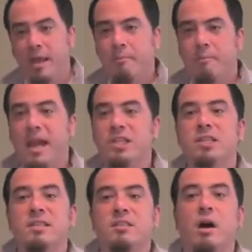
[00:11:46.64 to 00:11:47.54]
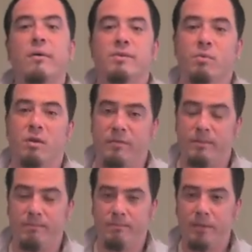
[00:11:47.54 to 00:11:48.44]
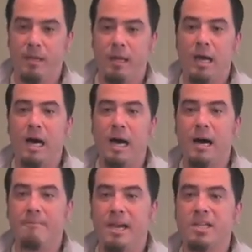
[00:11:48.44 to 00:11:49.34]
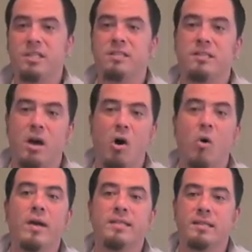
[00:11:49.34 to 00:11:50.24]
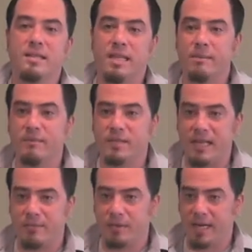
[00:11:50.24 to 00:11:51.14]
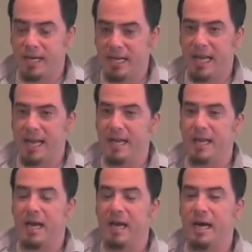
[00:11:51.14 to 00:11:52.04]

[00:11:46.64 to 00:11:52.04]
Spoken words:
Patience is always one of them. Patience is always a theme of staff training, and